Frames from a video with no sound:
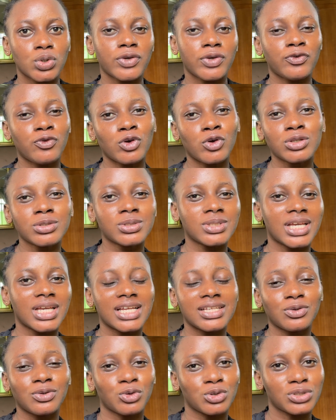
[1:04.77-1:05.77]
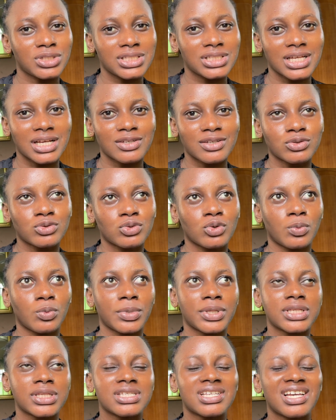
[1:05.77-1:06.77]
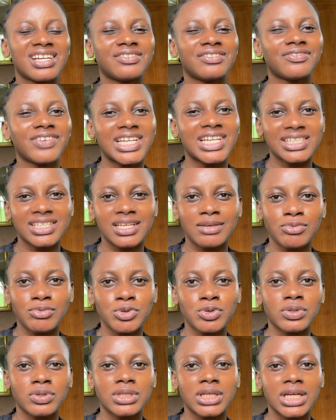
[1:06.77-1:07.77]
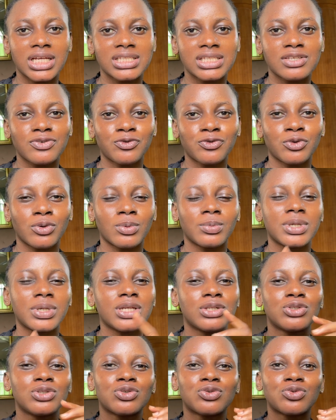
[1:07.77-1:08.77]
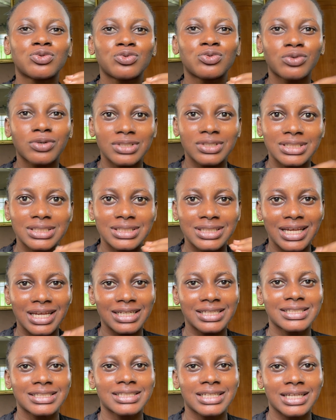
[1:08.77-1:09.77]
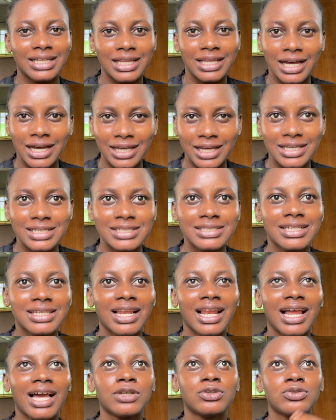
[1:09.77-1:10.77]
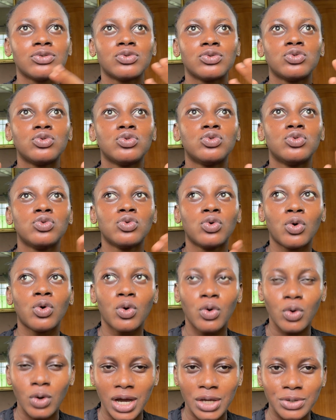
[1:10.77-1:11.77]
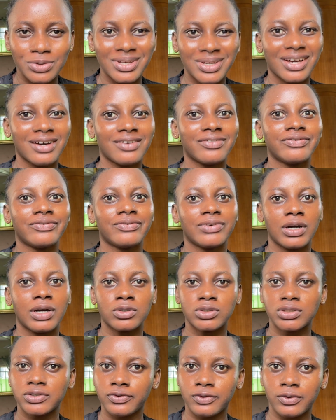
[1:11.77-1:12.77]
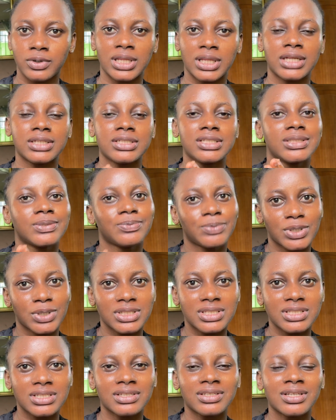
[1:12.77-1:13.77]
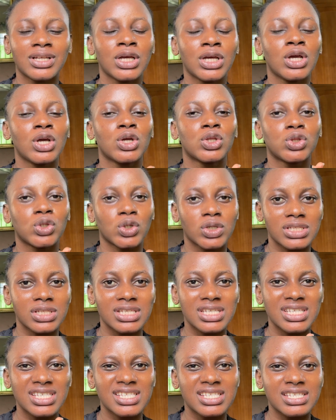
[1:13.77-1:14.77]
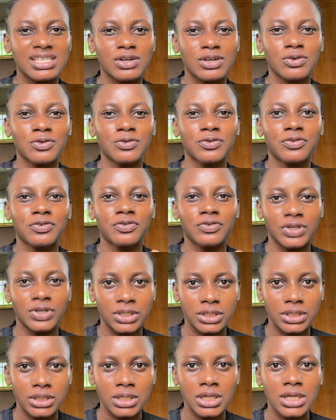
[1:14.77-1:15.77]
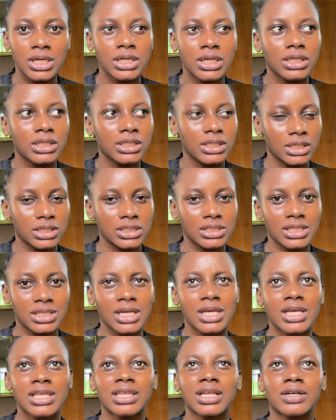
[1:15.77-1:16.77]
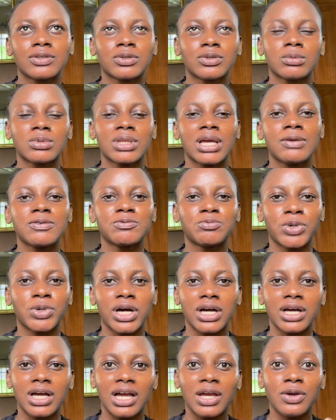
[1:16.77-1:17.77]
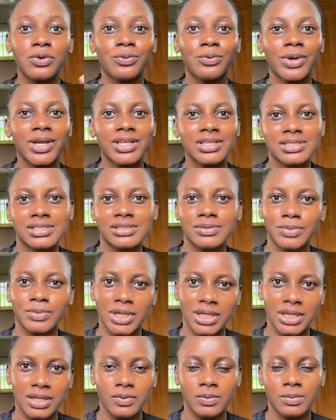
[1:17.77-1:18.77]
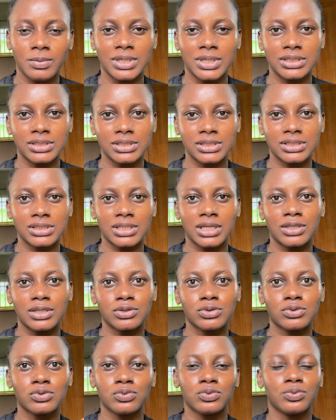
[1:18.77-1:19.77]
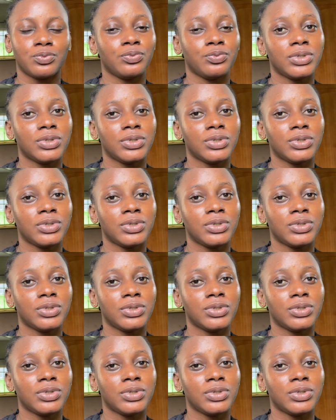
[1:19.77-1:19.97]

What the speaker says: if you want to get the Kojie San soap, it is advisable you get it from a trusted seller, a seller you know and you can vouch for that this person doesn't sell fake. Yes. Now, sometimes back, I went to the market with my sister to